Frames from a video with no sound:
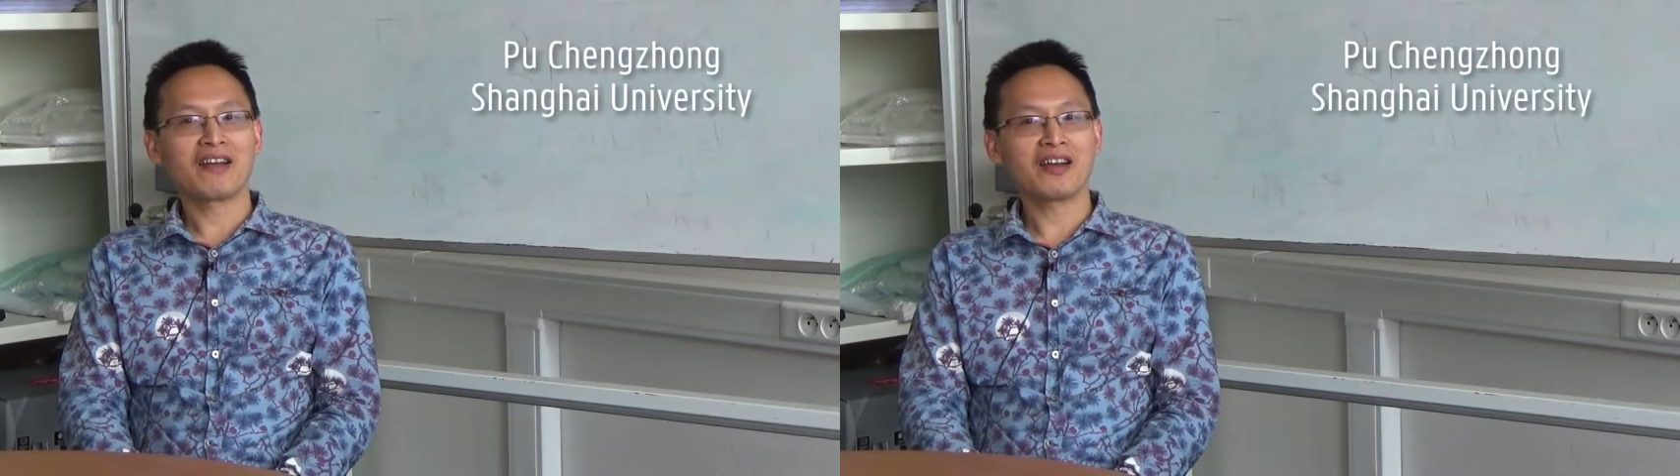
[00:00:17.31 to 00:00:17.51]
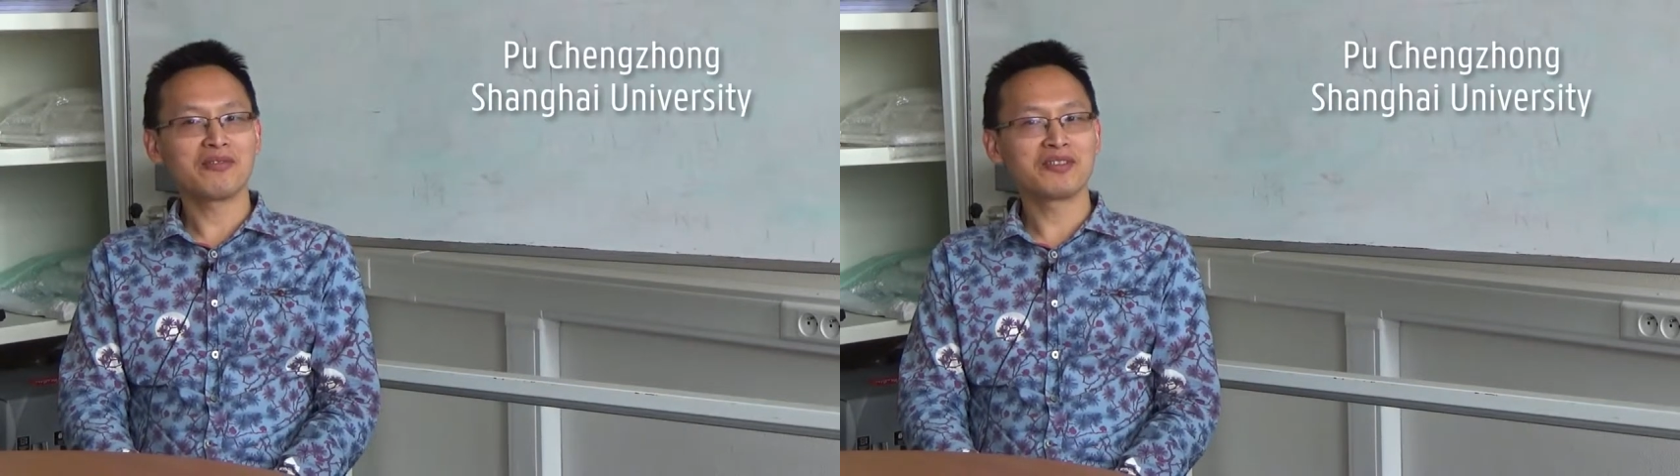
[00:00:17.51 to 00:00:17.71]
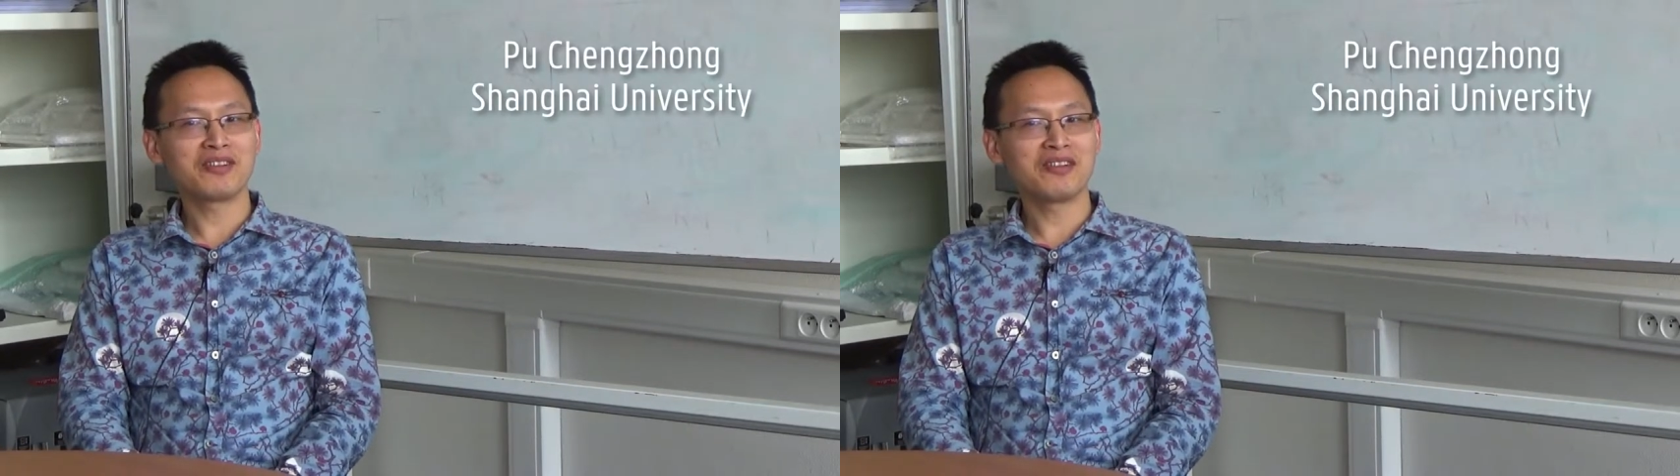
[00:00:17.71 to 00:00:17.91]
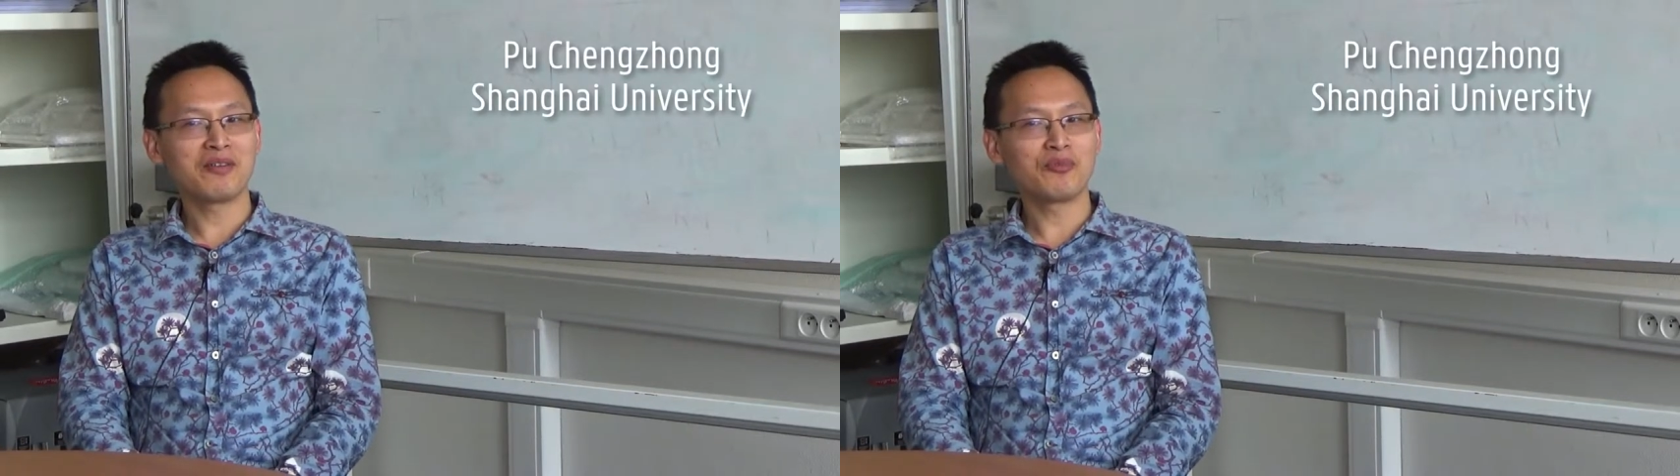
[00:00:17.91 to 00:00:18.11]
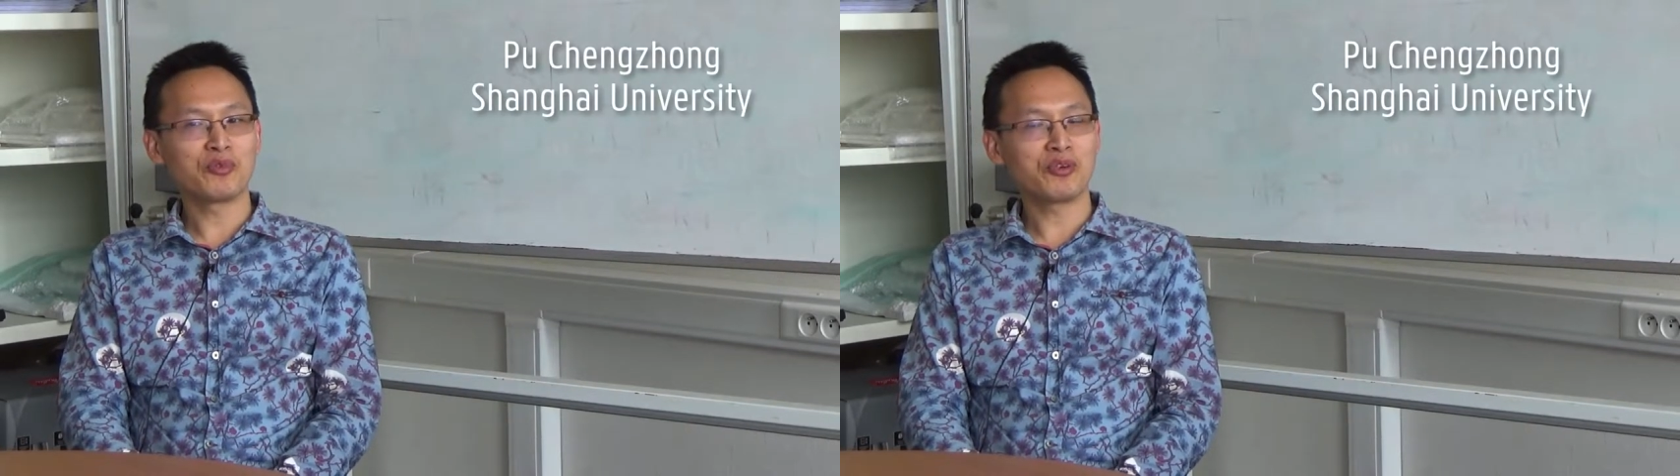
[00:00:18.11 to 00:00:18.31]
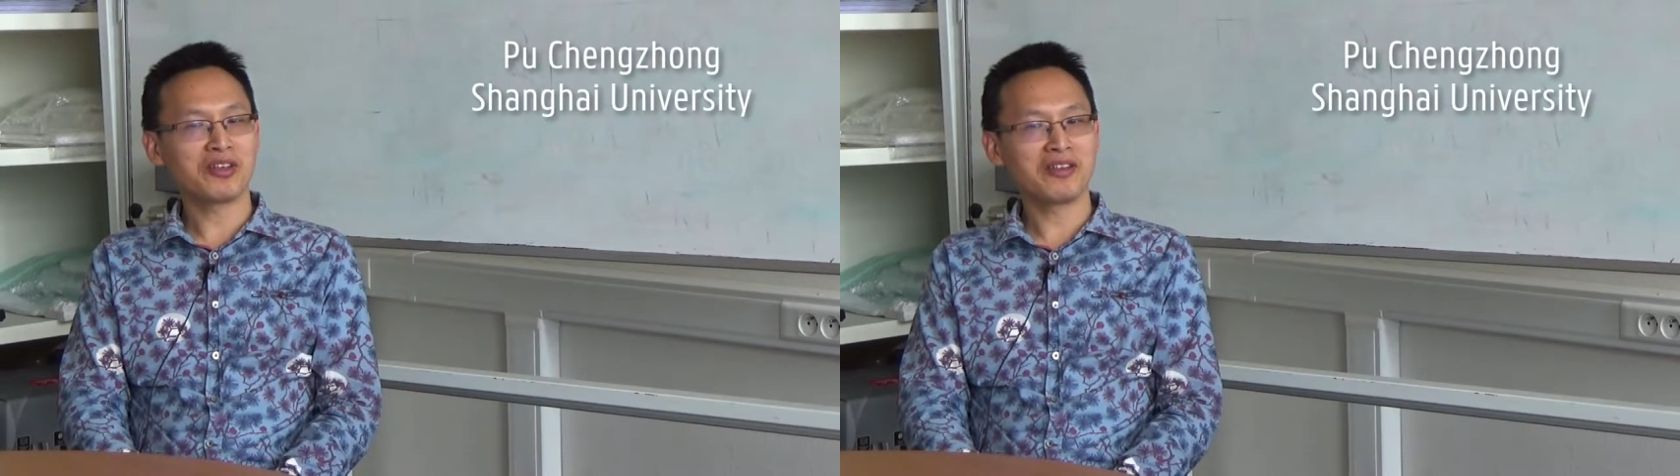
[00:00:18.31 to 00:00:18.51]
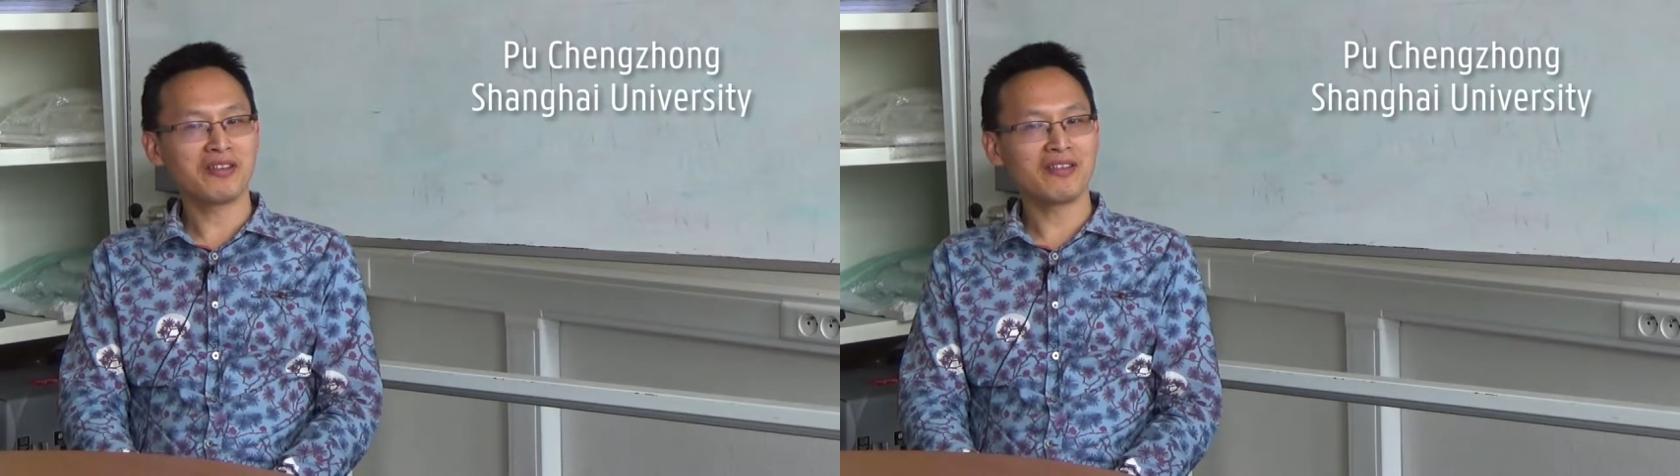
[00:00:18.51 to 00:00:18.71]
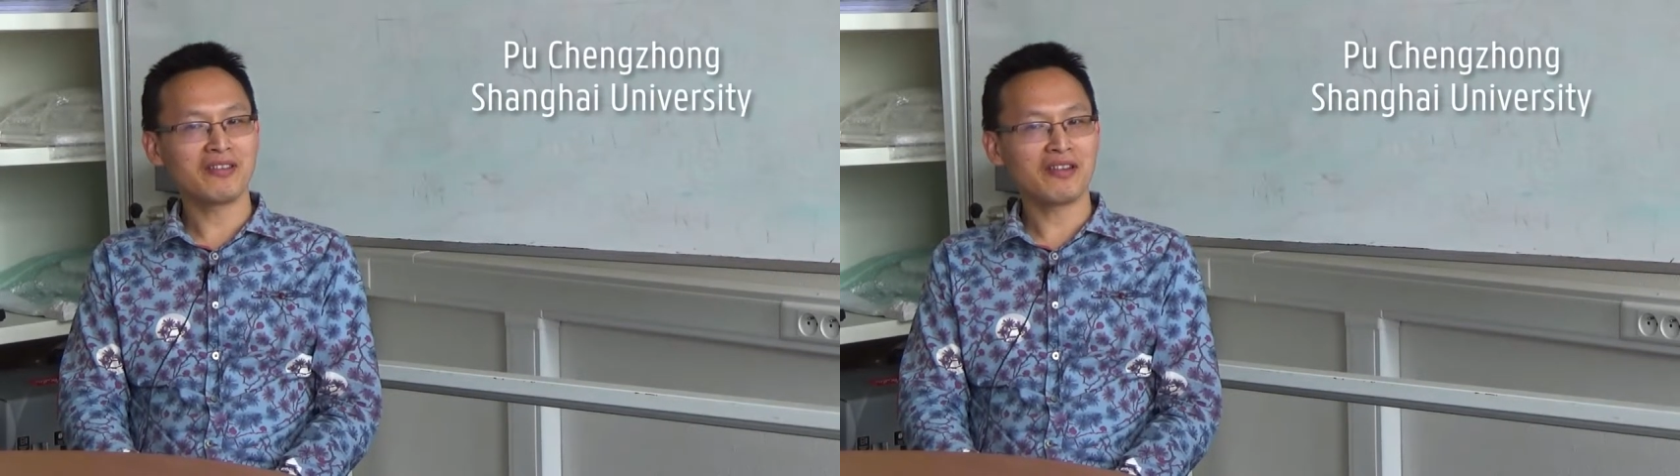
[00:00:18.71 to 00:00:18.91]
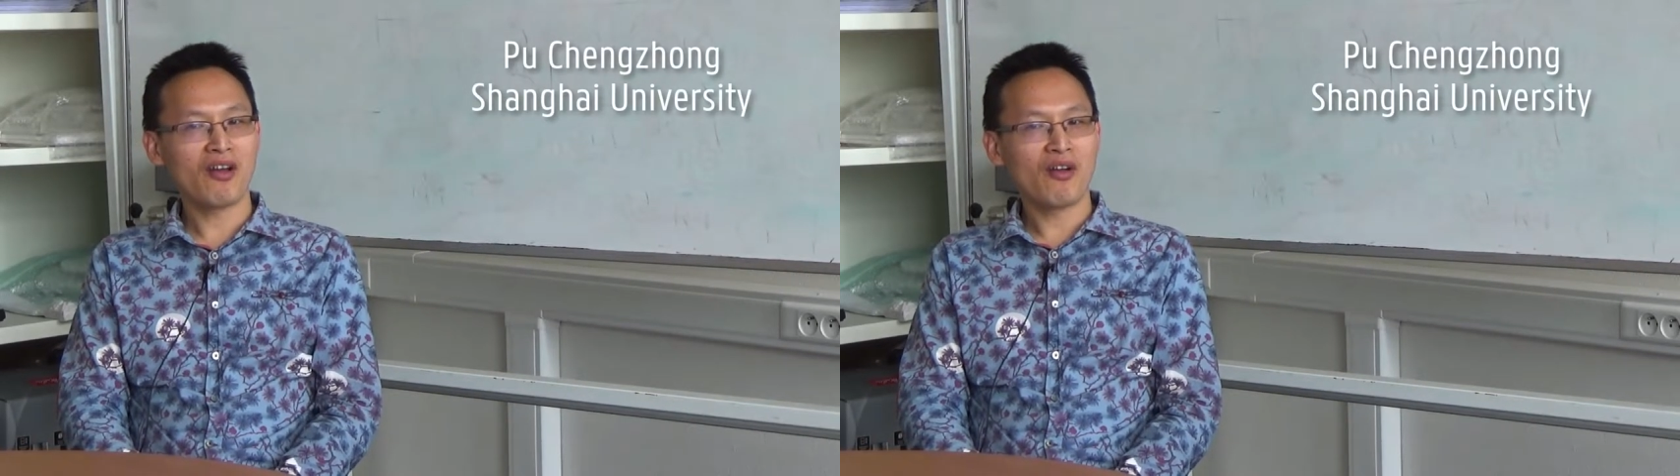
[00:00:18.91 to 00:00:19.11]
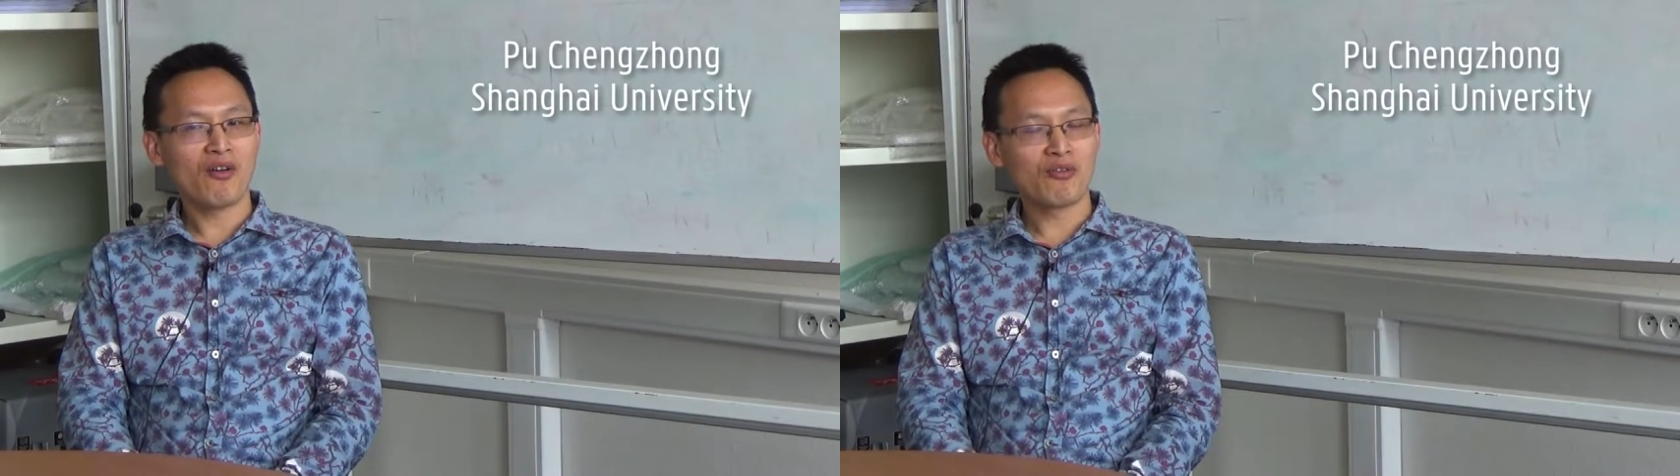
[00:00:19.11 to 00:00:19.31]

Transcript: currently I'm working